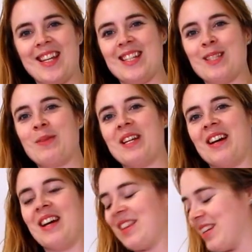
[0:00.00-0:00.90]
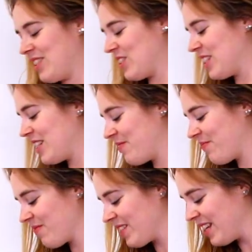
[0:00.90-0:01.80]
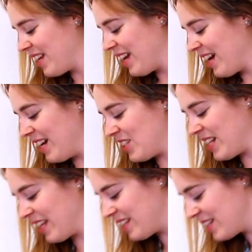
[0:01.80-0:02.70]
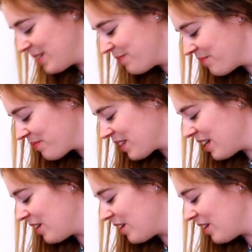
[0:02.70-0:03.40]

Yes, but yeah, I think it's just, I just like these a